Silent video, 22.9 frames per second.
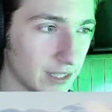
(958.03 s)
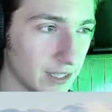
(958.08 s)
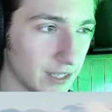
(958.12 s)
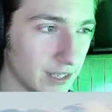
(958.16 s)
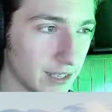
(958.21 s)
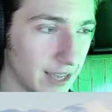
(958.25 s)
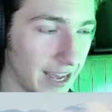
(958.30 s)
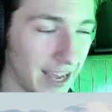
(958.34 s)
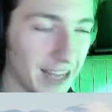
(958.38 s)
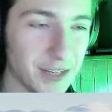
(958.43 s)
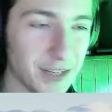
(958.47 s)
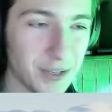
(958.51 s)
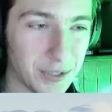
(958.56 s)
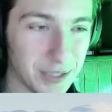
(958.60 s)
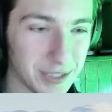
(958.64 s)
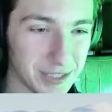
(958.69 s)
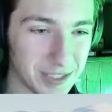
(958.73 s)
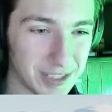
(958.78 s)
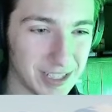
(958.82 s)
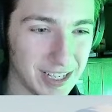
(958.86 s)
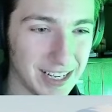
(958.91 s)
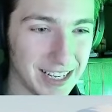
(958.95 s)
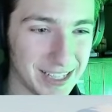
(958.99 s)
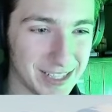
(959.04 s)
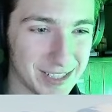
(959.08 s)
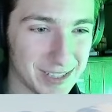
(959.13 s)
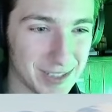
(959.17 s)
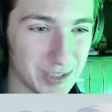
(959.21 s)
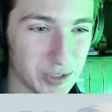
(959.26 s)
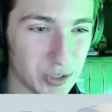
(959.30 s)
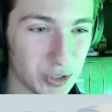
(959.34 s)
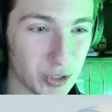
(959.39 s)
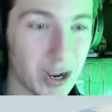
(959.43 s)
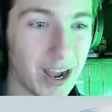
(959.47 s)
And you can see it's
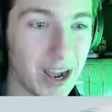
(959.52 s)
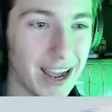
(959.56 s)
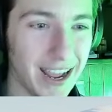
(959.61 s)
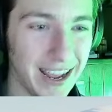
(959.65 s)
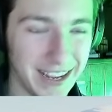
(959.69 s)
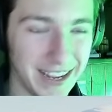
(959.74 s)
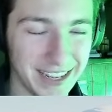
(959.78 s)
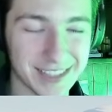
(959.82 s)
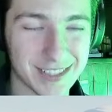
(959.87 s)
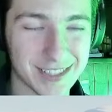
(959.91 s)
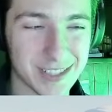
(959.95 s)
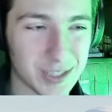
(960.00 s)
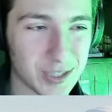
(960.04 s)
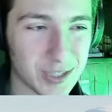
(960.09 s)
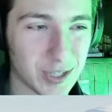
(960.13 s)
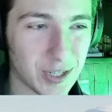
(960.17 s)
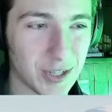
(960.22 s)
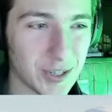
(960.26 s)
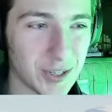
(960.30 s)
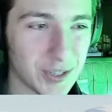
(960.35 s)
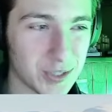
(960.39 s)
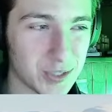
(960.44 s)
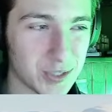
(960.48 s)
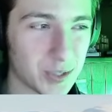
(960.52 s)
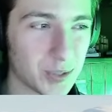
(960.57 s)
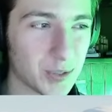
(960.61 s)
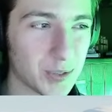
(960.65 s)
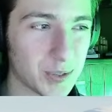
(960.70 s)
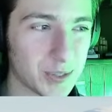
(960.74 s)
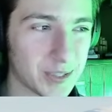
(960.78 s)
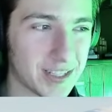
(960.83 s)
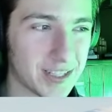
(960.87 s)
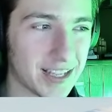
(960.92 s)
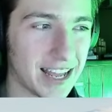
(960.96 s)
trying to turn
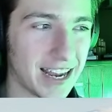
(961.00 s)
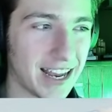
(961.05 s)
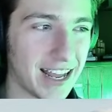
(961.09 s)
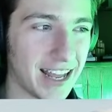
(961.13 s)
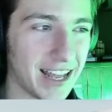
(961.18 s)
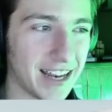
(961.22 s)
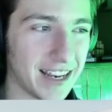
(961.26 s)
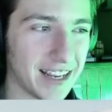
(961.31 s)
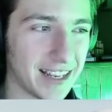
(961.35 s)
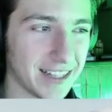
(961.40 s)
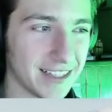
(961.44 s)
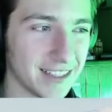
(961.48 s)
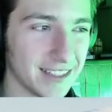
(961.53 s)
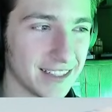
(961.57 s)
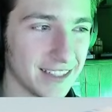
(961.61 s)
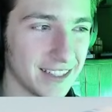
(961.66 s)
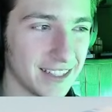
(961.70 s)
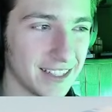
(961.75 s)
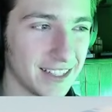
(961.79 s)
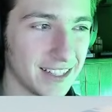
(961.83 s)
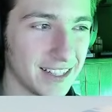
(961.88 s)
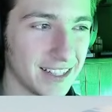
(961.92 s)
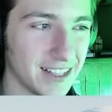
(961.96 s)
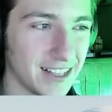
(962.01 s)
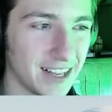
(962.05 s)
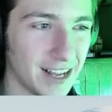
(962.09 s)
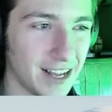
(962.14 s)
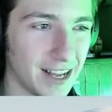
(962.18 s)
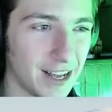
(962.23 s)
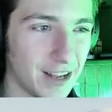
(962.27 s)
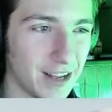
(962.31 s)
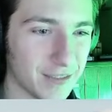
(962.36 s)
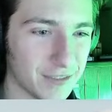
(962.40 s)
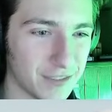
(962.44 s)
towards that heading
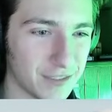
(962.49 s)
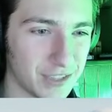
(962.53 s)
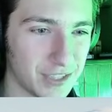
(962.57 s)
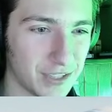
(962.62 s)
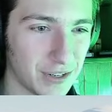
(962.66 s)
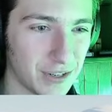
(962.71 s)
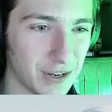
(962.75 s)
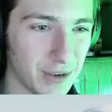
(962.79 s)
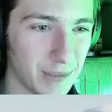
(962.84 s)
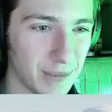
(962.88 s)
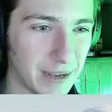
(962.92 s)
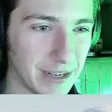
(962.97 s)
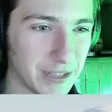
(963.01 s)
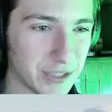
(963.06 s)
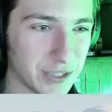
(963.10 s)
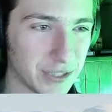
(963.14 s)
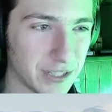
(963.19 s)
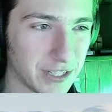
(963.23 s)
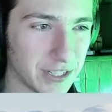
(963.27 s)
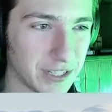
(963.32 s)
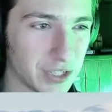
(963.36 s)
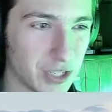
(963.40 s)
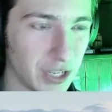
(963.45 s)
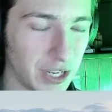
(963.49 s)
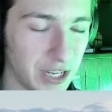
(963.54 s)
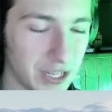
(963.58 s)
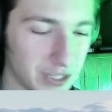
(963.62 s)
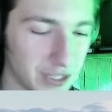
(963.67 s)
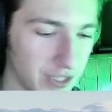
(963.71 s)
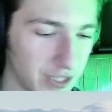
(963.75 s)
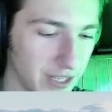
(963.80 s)
of 0. I'm actually gonna change that